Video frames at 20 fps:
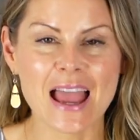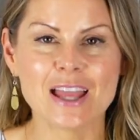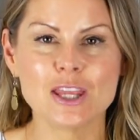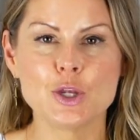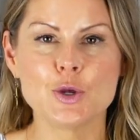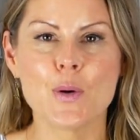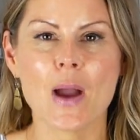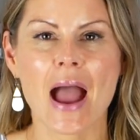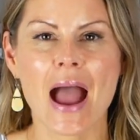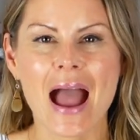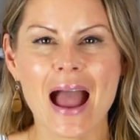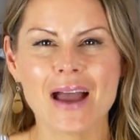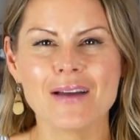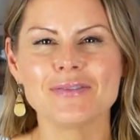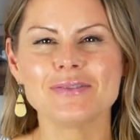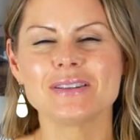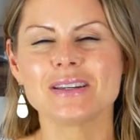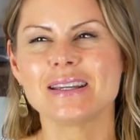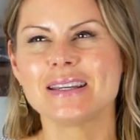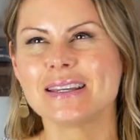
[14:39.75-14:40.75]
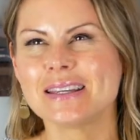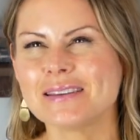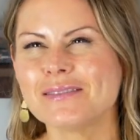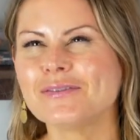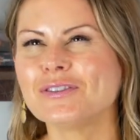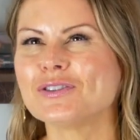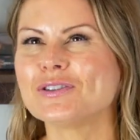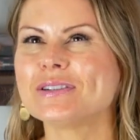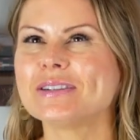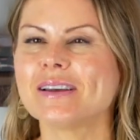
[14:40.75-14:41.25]
And you have to
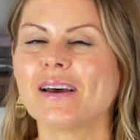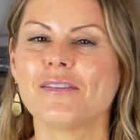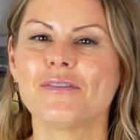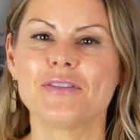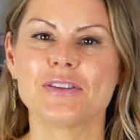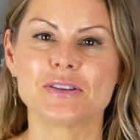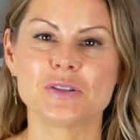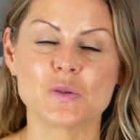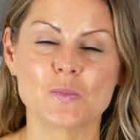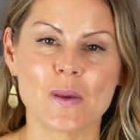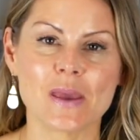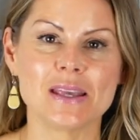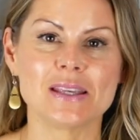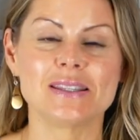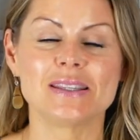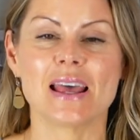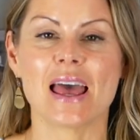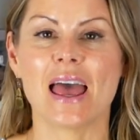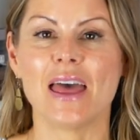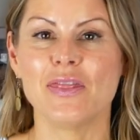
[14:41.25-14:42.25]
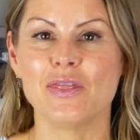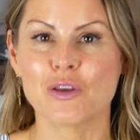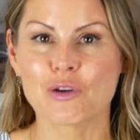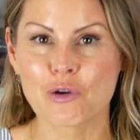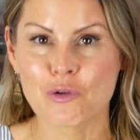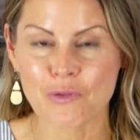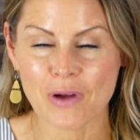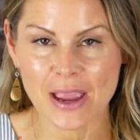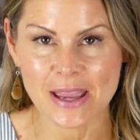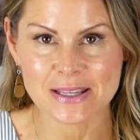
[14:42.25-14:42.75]
give yourself the space and the
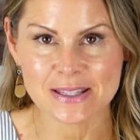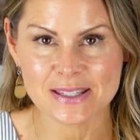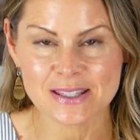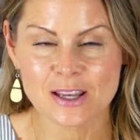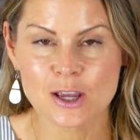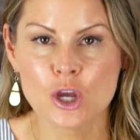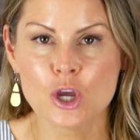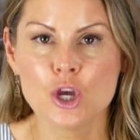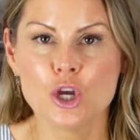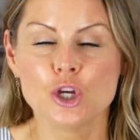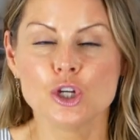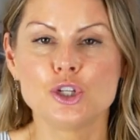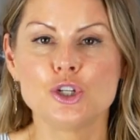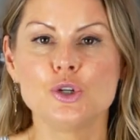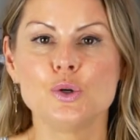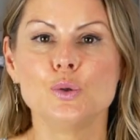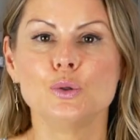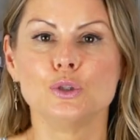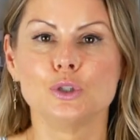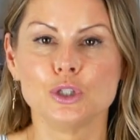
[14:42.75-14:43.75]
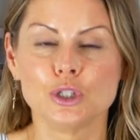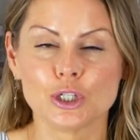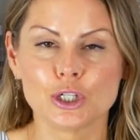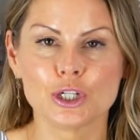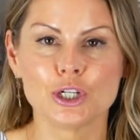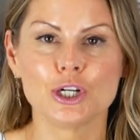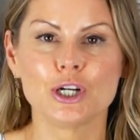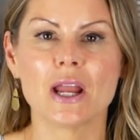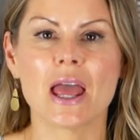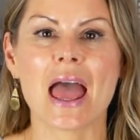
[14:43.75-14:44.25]
grace to
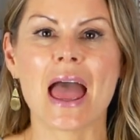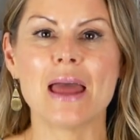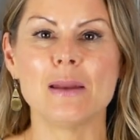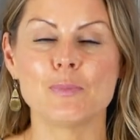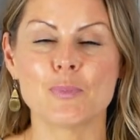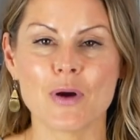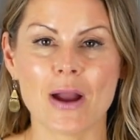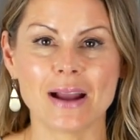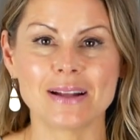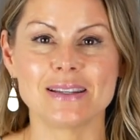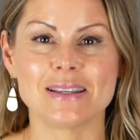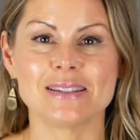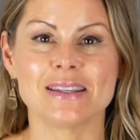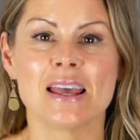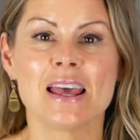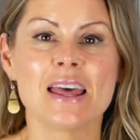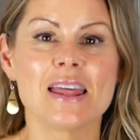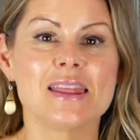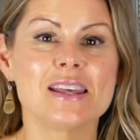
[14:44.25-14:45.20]
learn and practice.